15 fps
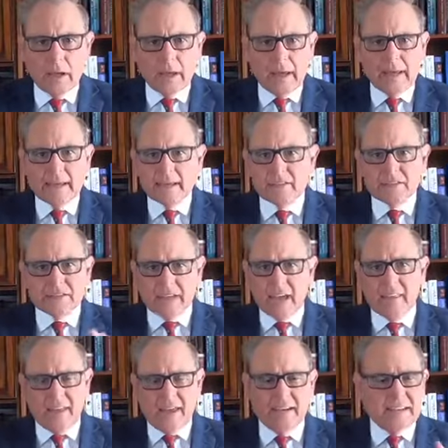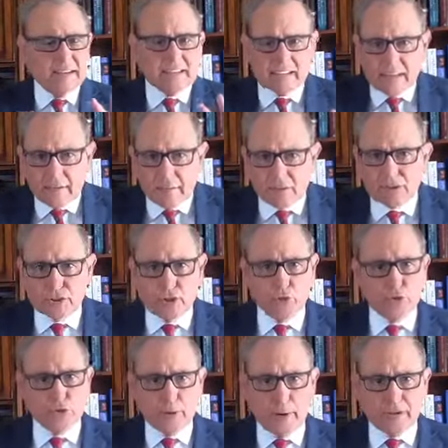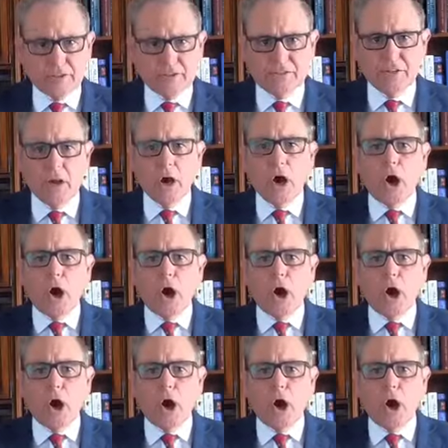he didn't say that. Didn't give us those directions.